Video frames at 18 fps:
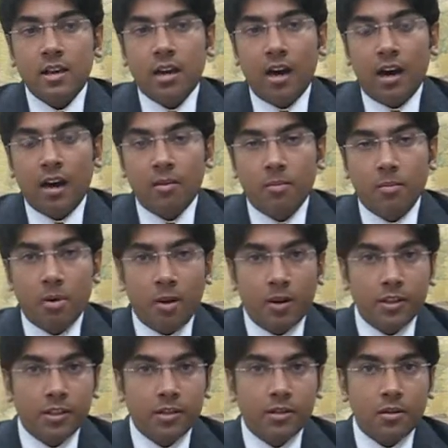are
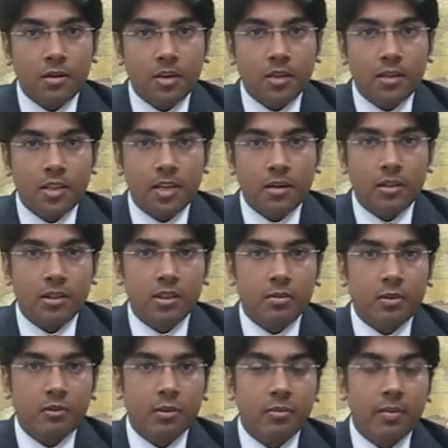poised to contend with
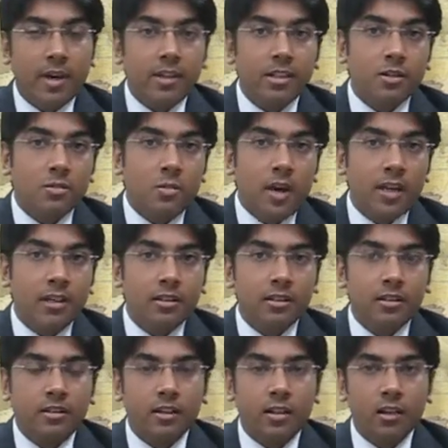some of the best minds
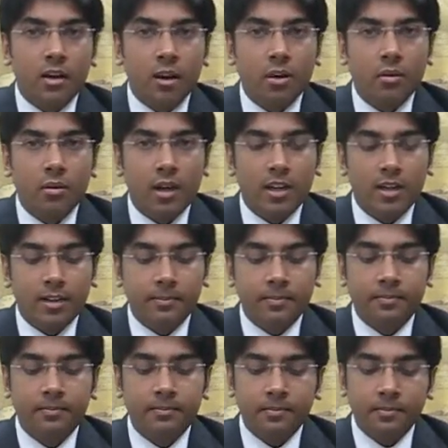in Silicon Valley.
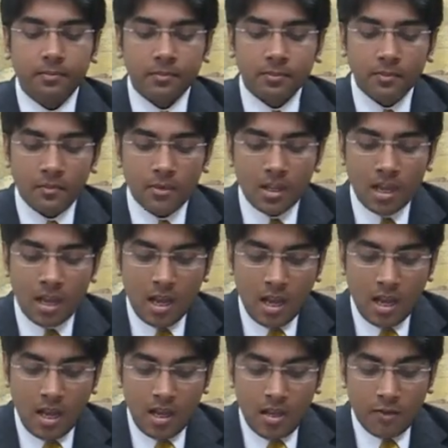
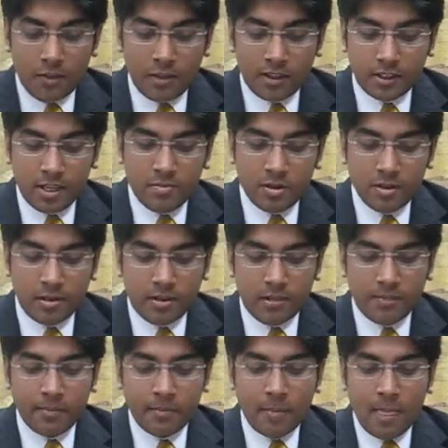For example,
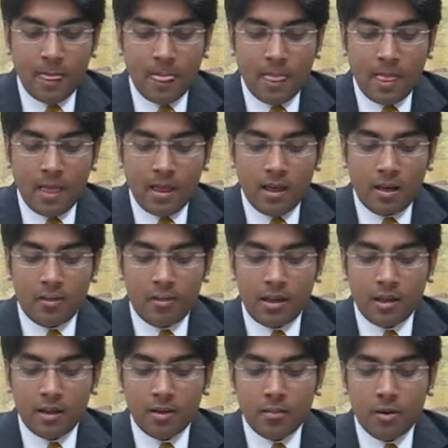
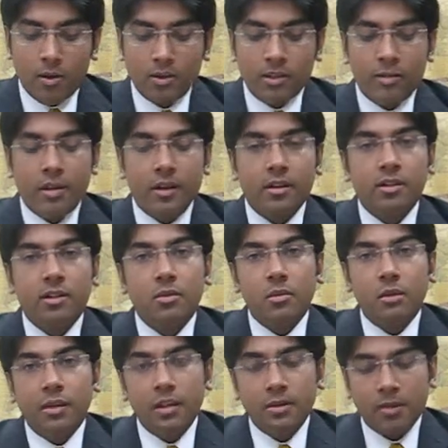American policymakers, they
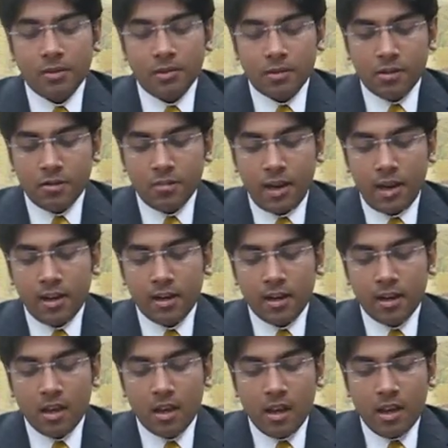worry about the
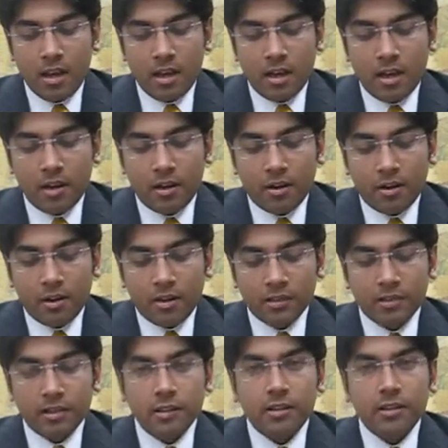dramatic
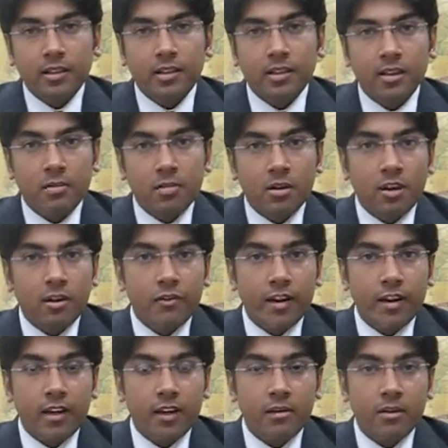increases in the number of
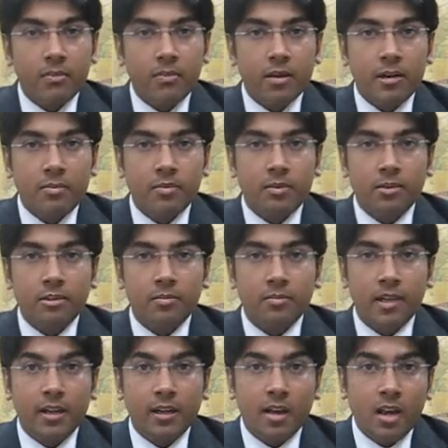academic papers
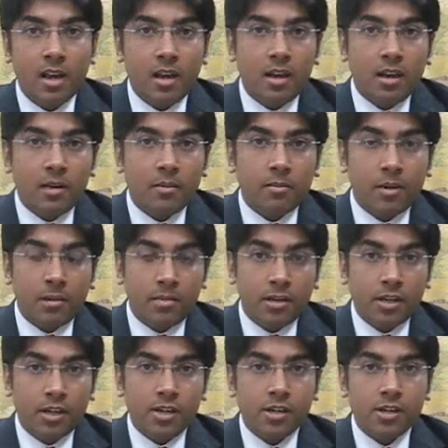being
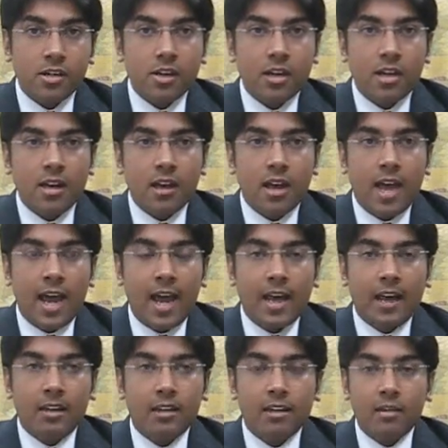published
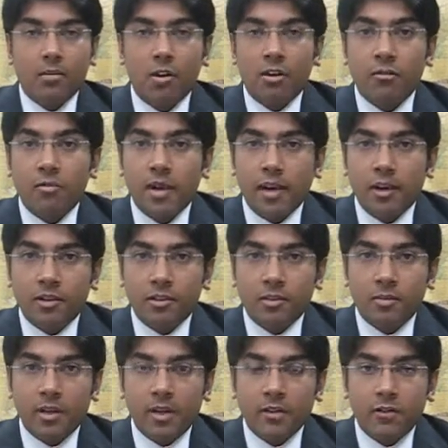and the number of
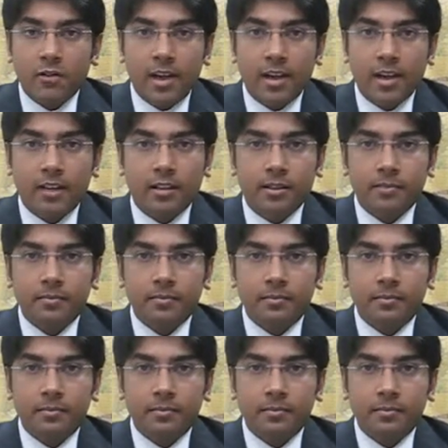patents being filed